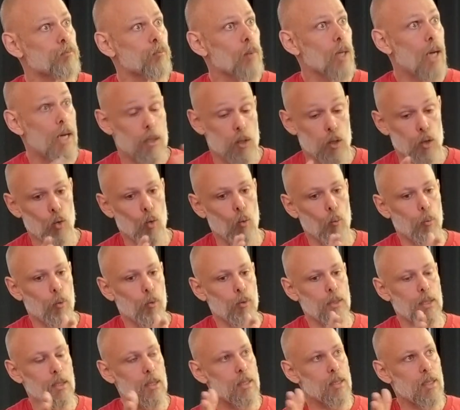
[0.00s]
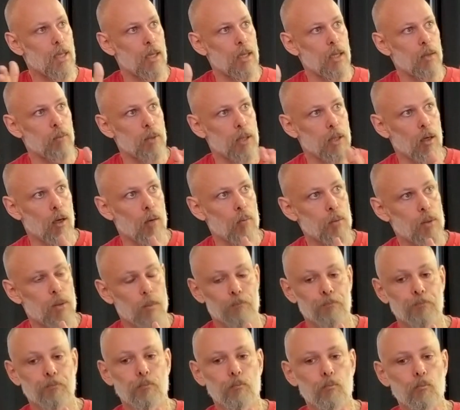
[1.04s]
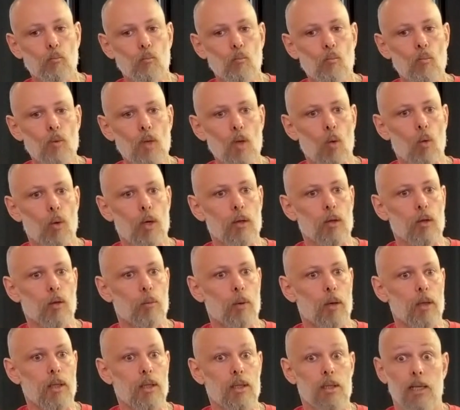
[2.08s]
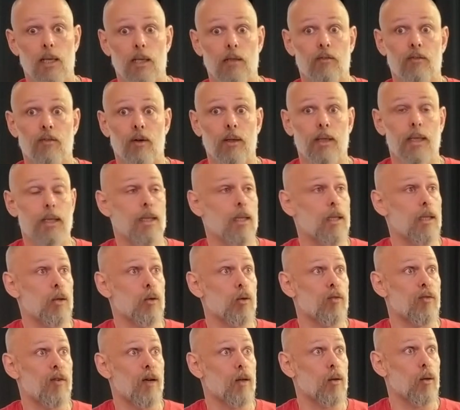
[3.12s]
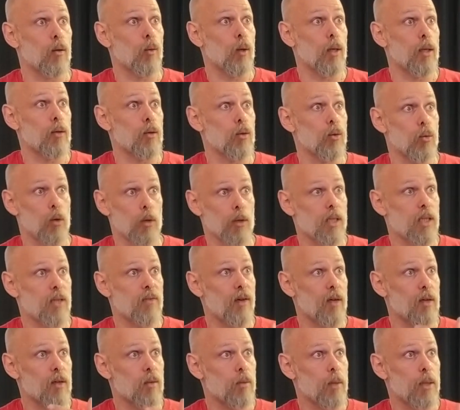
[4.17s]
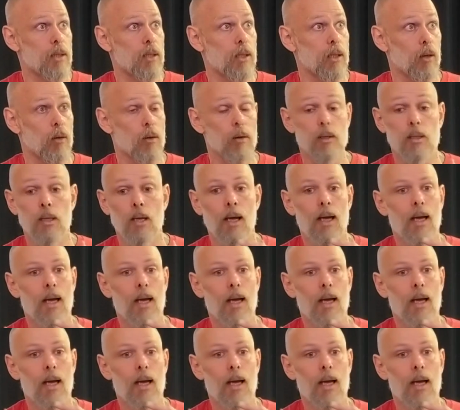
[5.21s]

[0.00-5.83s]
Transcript: Mm-hmm. At some point, the anxiety becomes where the body is like, fuck it, I need to find a way to rectify somatic errors,